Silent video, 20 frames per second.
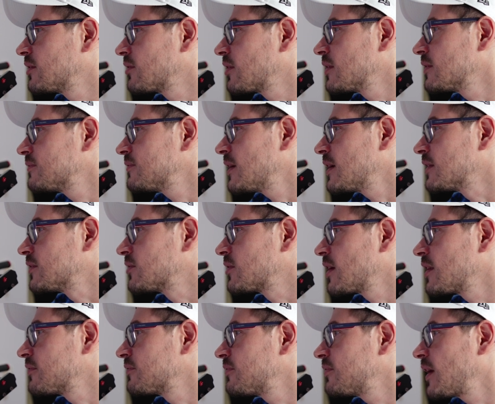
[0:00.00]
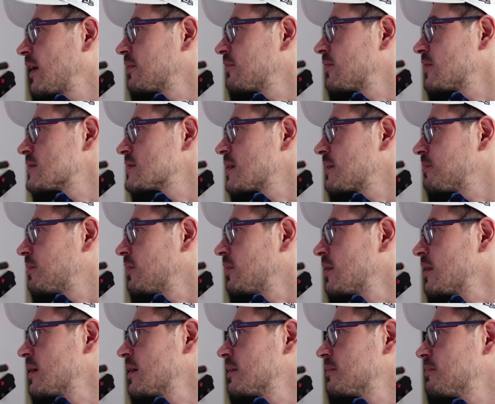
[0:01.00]
you can find. You can find, for
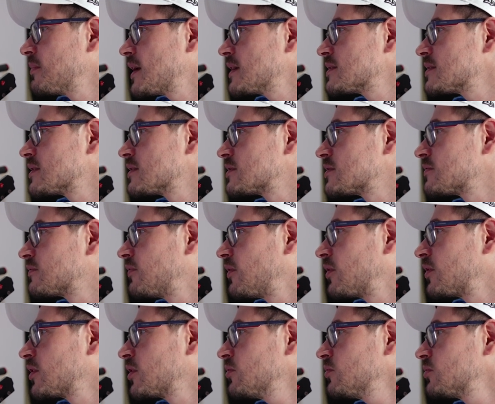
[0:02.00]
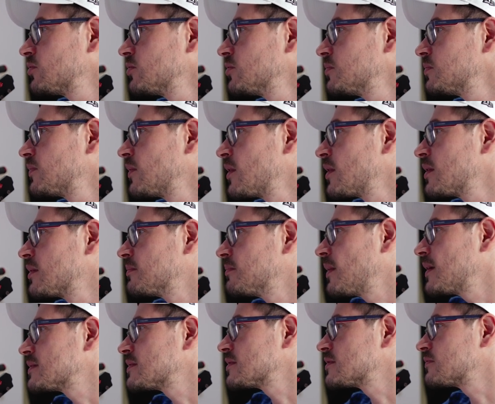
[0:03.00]
example, message for YouTube,
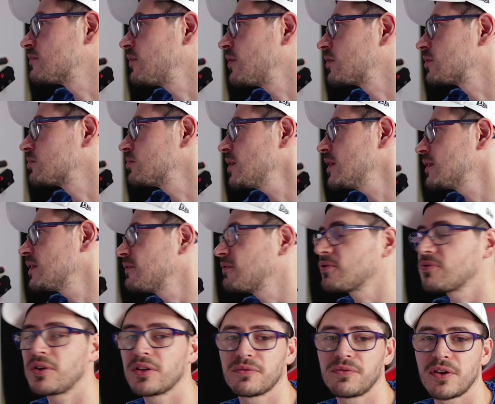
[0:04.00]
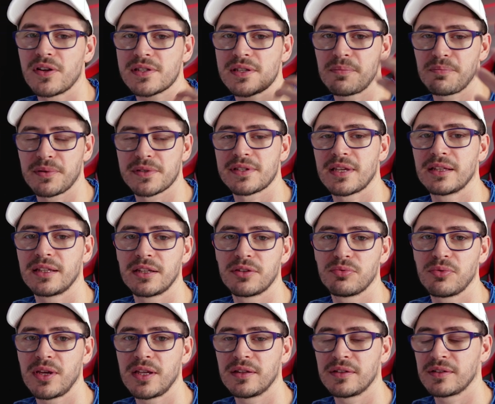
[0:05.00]
message for tweet. If you want, for example, send a
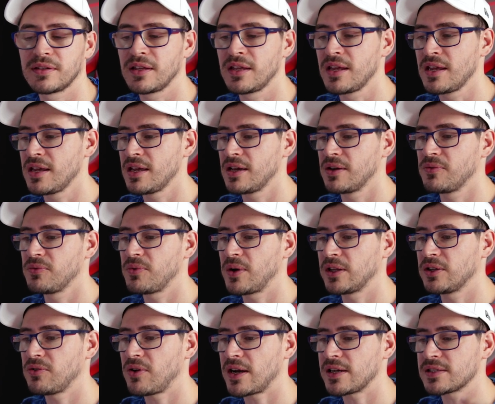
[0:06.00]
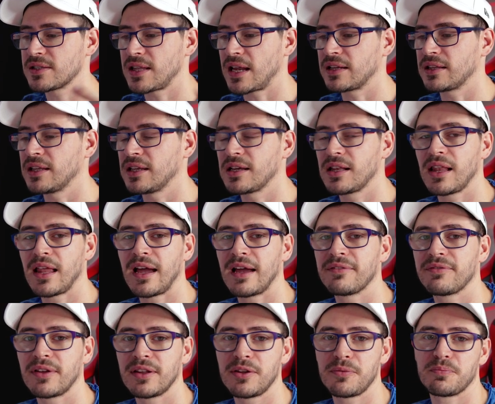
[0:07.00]
tweet when you are starting a
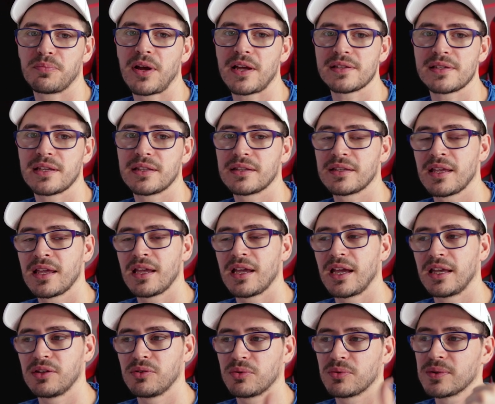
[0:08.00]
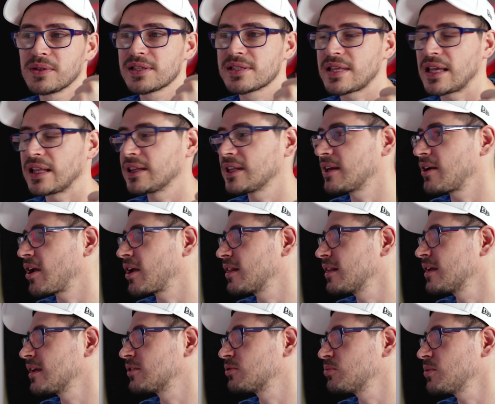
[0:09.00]
live and you press it, and it will send
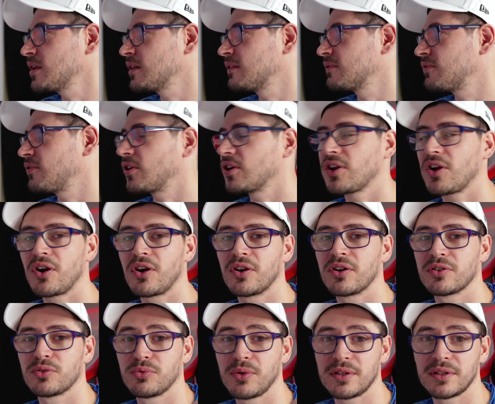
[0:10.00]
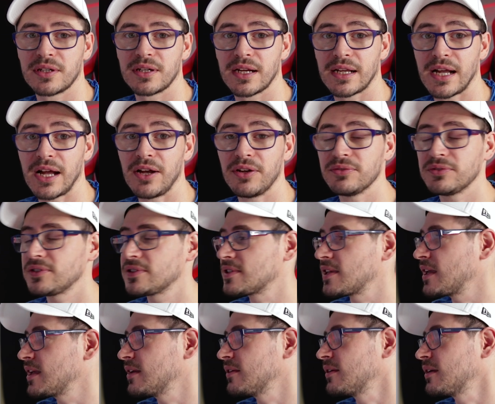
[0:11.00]
directly a tweet for your Twitter account
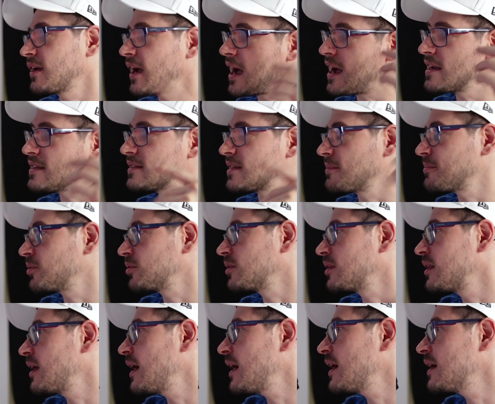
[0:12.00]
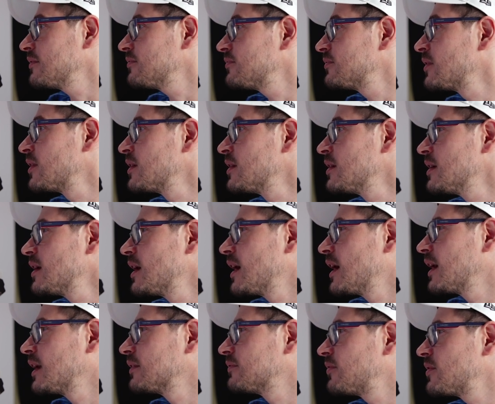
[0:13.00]
saying, guys, I'm on live.
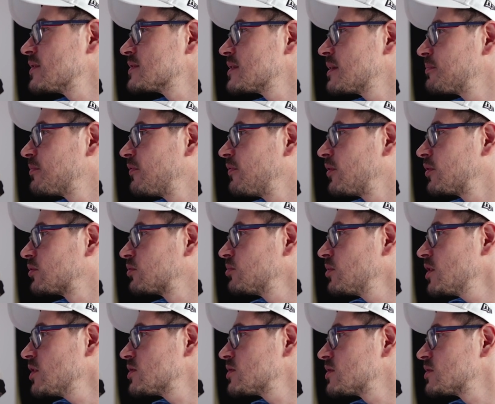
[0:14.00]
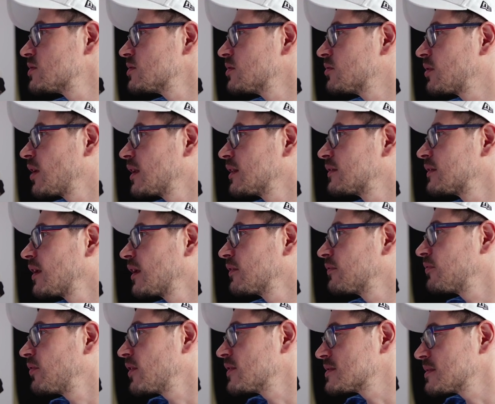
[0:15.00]
And for example, for Twitch, you can
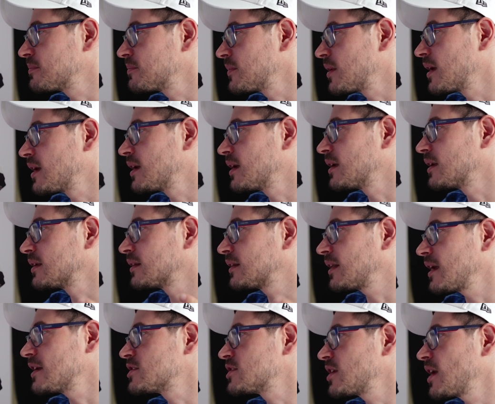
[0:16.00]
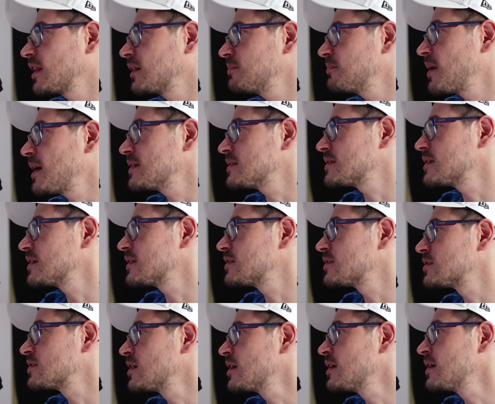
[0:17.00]
send, for example, a chat
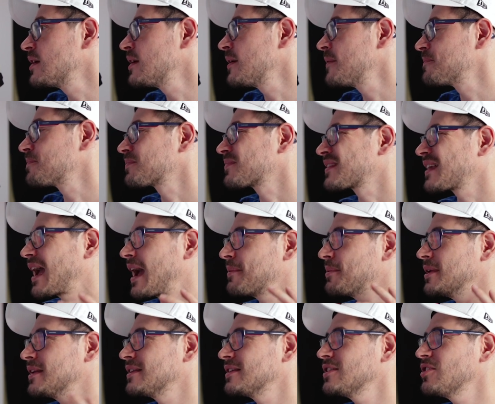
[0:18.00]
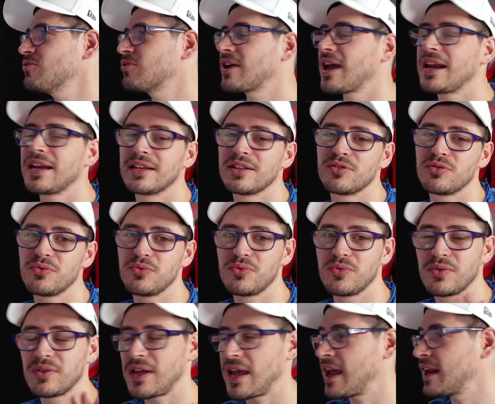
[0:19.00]
message. I mean, you can
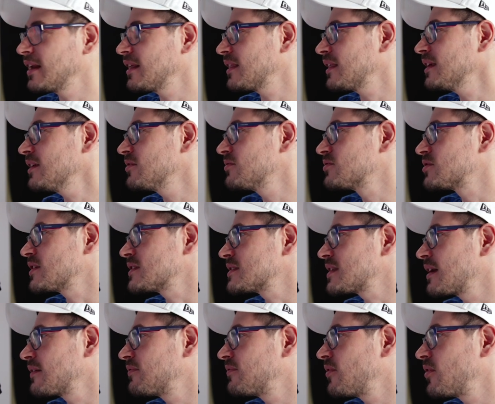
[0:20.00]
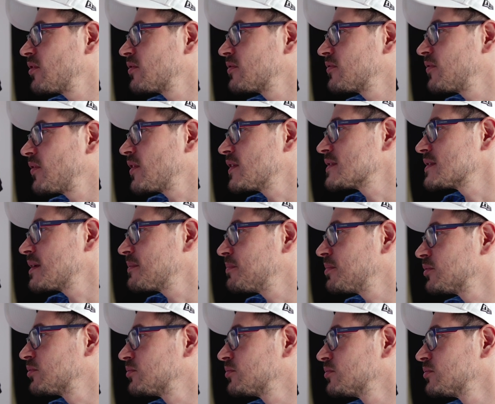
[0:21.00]
do anything. You just have, for
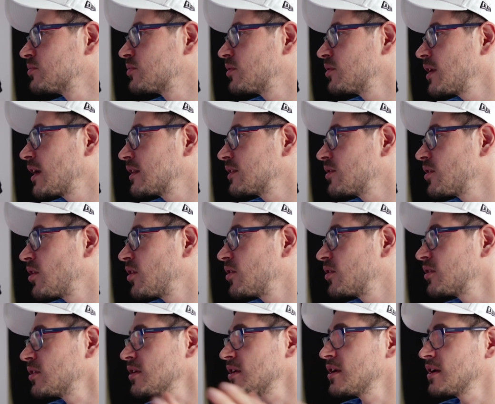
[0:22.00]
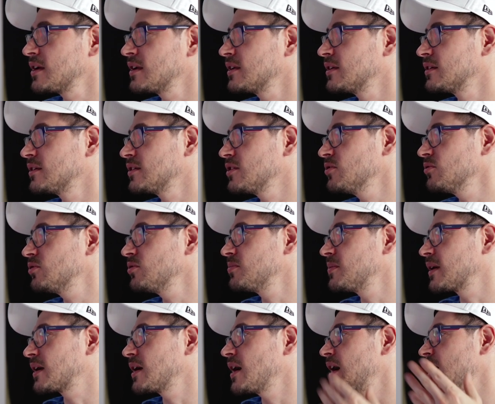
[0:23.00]
example, to connect your
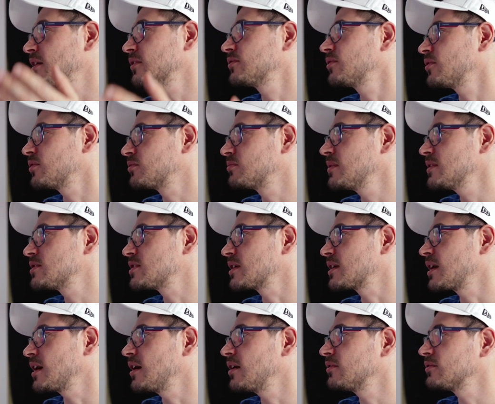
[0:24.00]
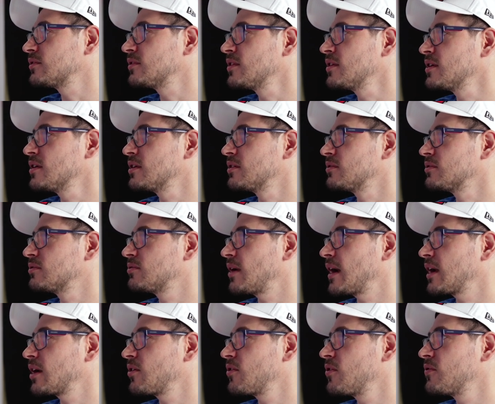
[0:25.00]
YouTube account or Twitch account,
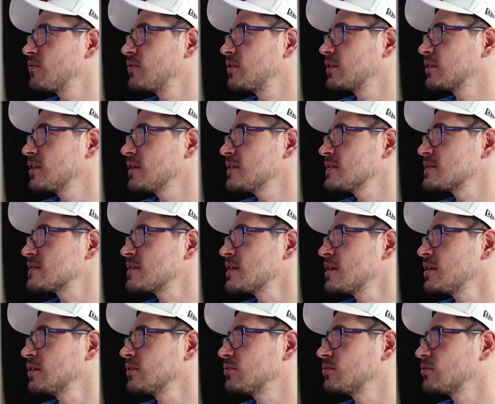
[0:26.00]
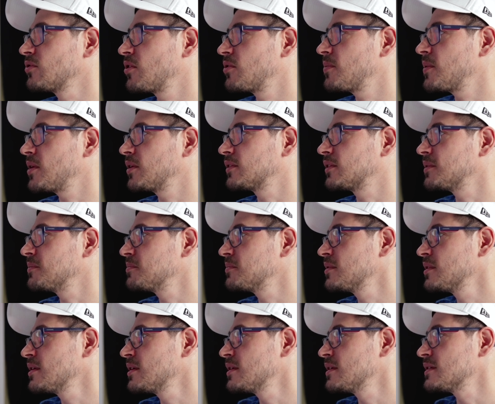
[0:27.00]
drag over this to your button,
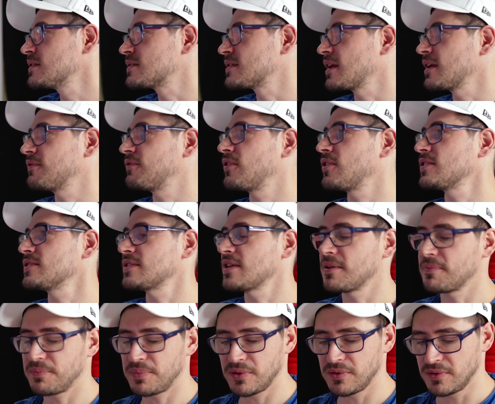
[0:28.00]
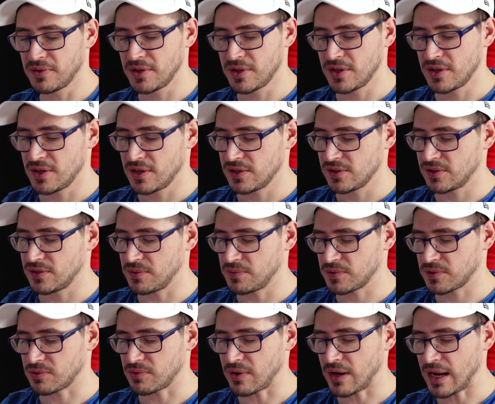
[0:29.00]
say, for example,
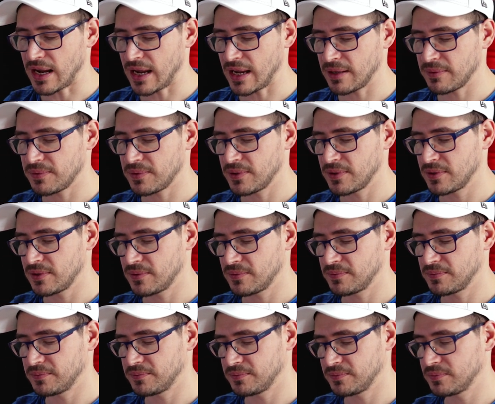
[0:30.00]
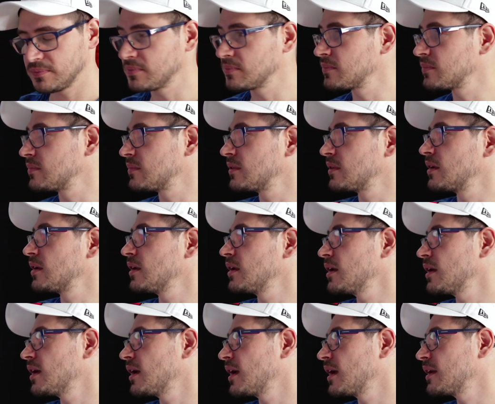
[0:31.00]
subscribe,
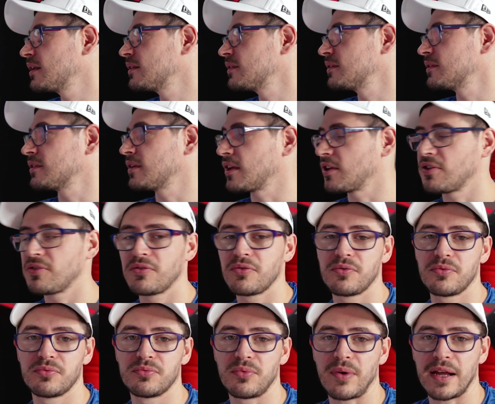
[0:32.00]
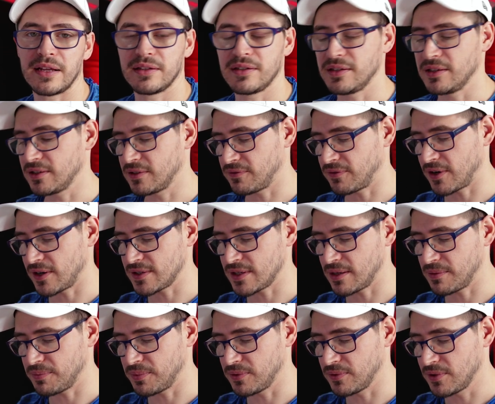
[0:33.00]
and you write here, for
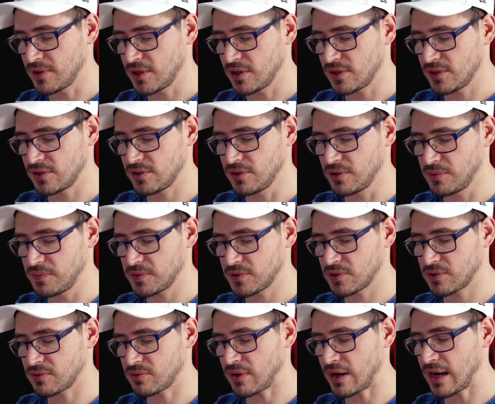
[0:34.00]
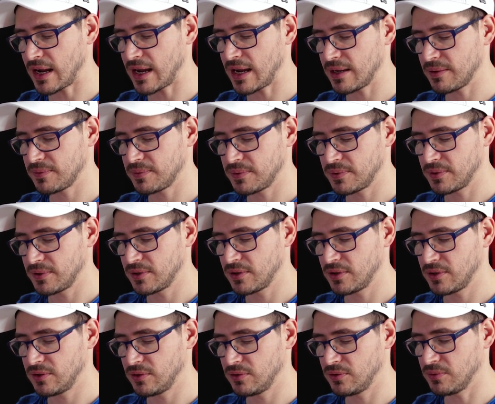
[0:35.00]
example, subscribe
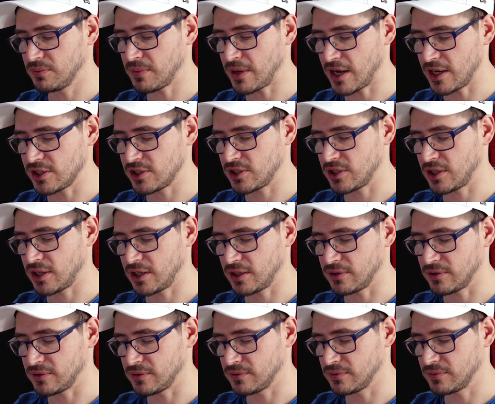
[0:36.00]
to my channel.